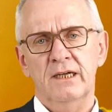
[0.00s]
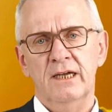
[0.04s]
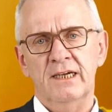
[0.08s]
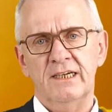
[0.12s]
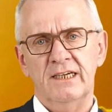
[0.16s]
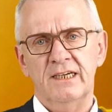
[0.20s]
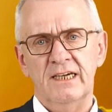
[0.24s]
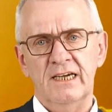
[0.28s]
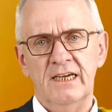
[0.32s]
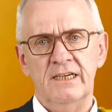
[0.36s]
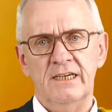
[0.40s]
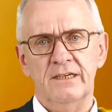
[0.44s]

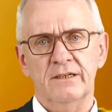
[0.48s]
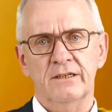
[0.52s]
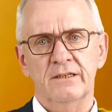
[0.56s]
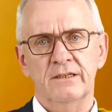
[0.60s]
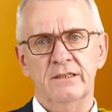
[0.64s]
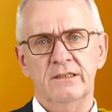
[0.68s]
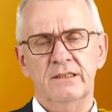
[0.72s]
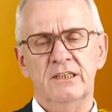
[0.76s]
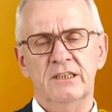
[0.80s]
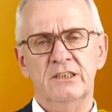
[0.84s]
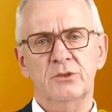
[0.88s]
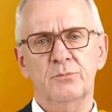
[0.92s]
Again,
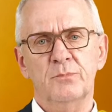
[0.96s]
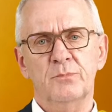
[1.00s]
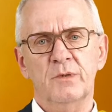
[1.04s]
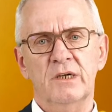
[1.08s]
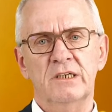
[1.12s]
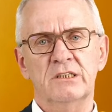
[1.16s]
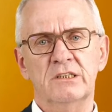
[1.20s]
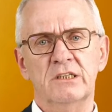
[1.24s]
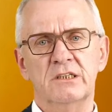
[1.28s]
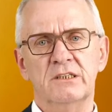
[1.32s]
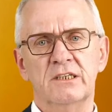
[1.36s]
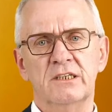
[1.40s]
this
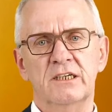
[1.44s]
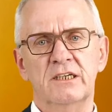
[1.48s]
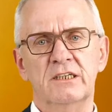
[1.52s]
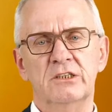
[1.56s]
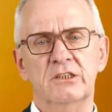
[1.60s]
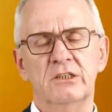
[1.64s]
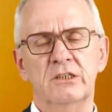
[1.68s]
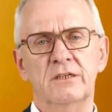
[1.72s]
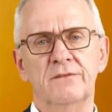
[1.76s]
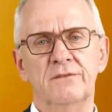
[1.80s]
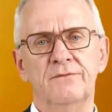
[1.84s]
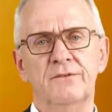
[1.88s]
presentation,